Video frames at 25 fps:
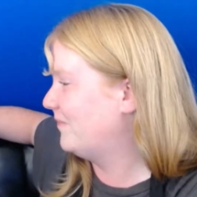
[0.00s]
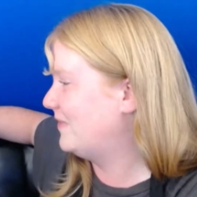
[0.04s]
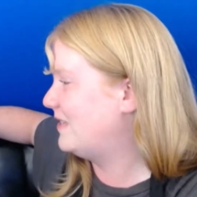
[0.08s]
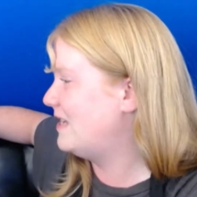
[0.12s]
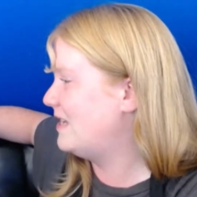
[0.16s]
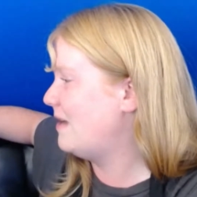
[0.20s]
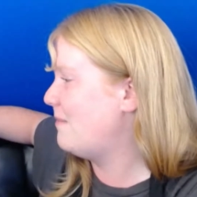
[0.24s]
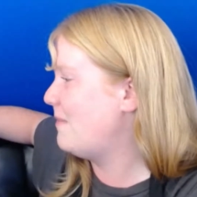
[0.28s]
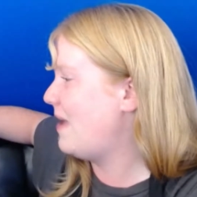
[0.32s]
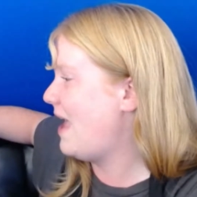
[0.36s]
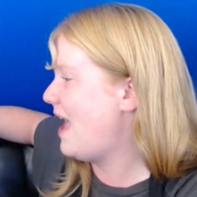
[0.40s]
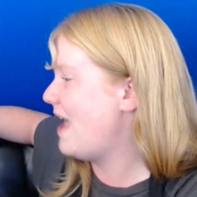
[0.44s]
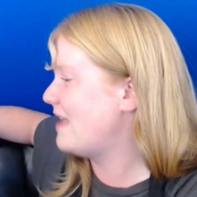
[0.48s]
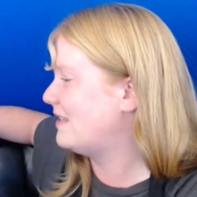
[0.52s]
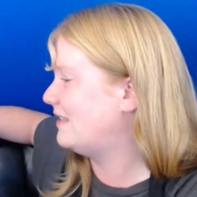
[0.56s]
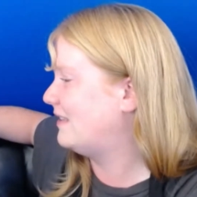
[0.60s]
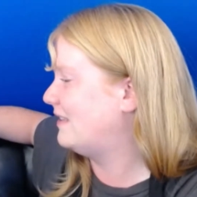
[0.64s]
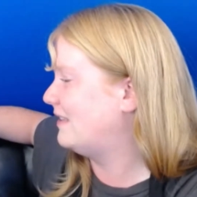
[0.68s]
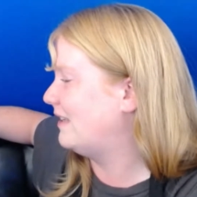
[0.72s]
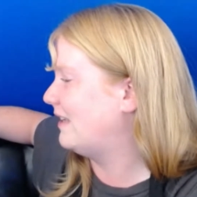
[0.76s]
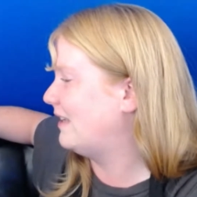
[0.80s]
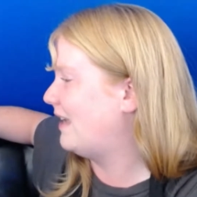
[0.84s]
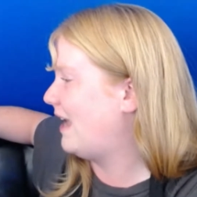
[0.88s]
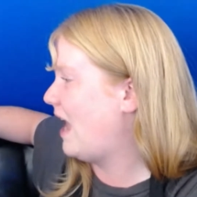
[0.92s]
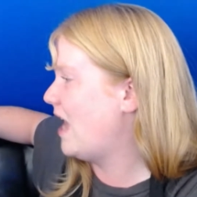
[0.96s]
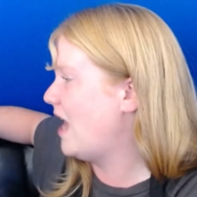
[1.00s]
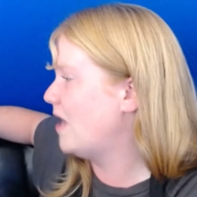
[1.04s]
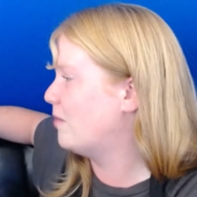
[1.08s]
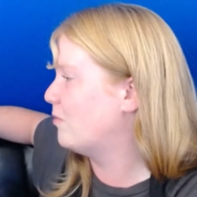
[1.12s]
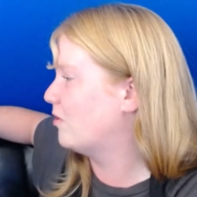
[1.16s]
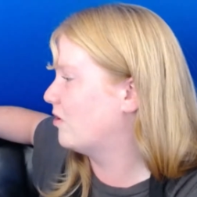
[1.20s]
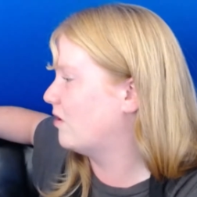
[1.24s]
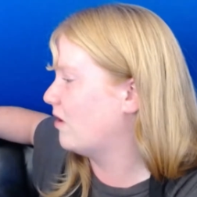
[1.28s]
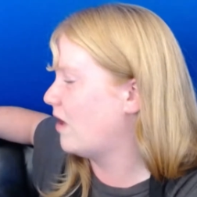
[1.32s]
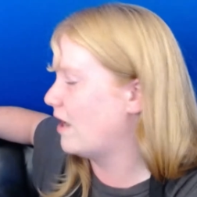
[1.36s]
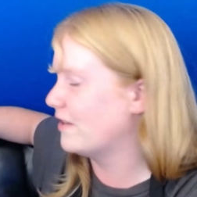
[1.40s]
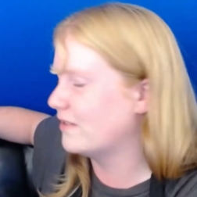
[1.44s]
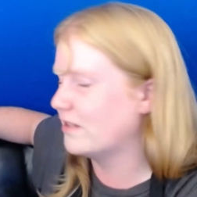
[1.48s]
Damacy,
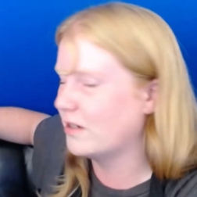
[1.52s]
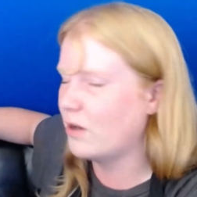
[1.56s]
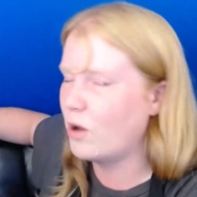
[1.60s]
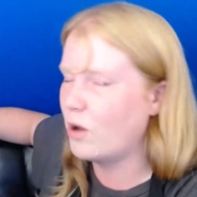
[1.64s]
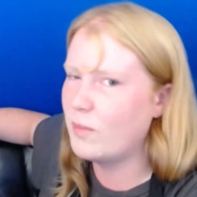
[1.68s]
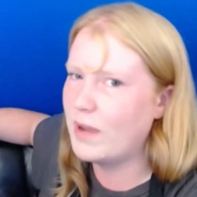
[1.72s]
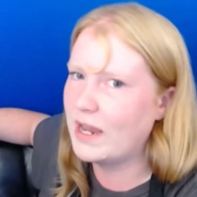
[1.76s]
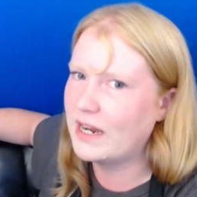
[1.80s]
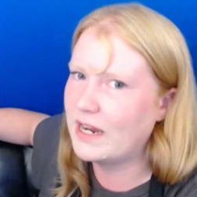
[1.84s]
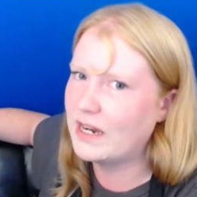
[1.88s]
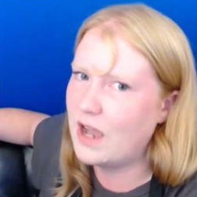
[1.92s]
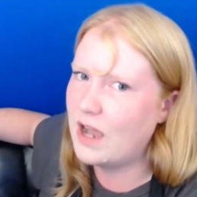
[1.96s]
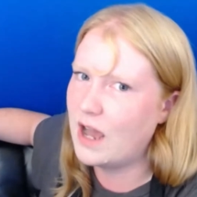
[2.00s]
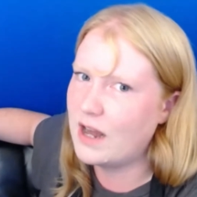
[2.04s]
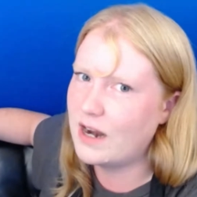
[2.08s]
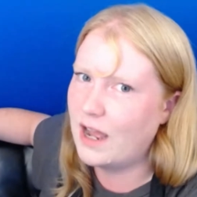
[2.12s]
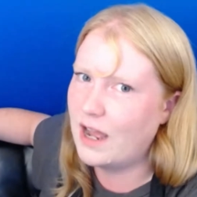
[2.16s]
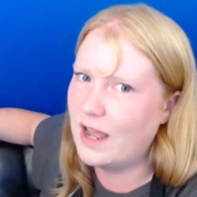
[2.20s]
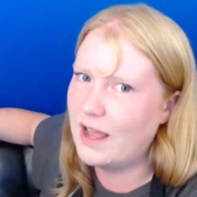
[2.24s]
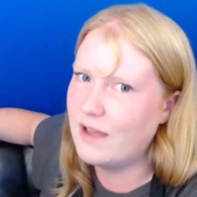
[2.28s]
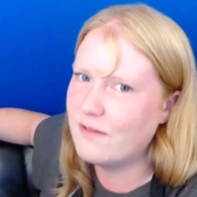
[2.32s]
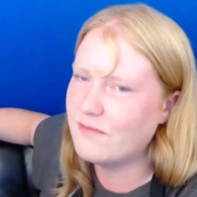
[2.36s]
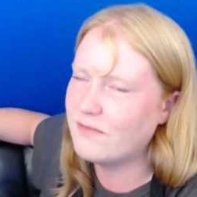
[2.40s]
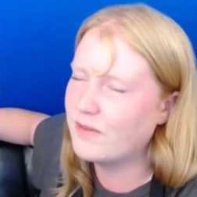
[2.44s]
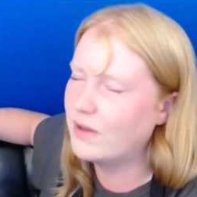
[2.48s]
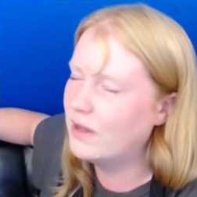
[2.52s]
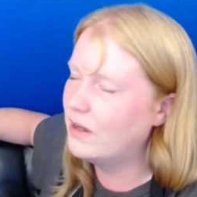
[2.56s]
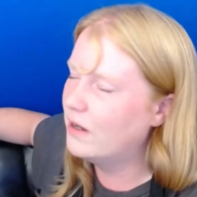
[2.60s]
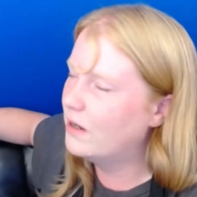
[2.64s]
Animal Crossing. Oh my god, I've...